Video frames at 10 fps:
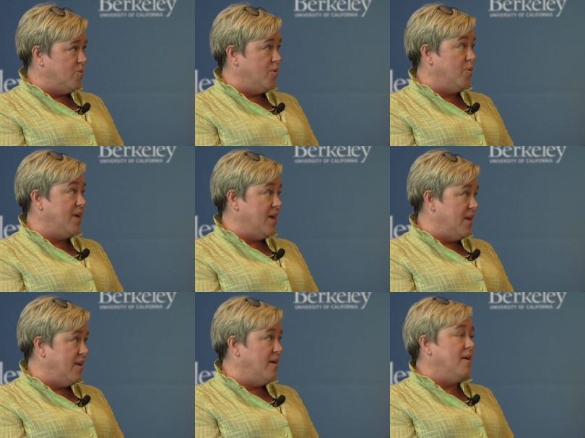where we
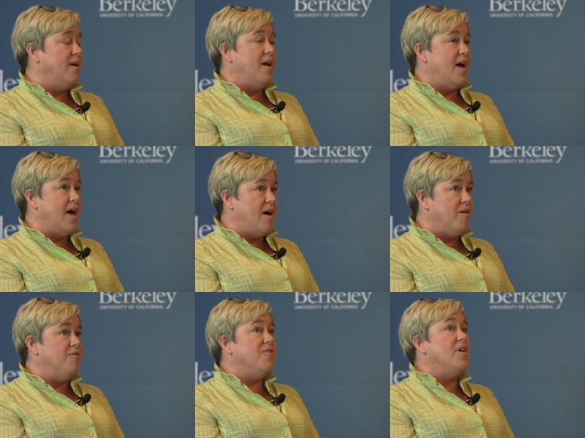can
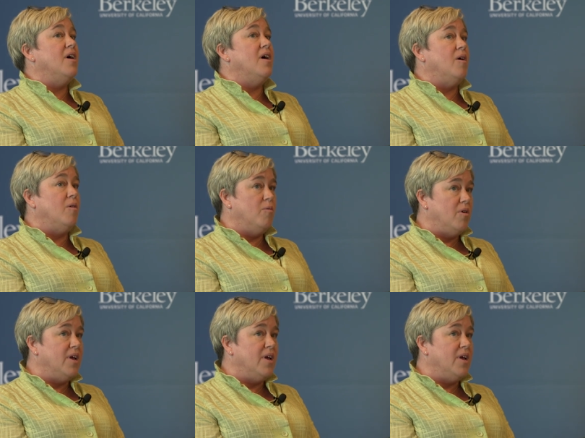have uh,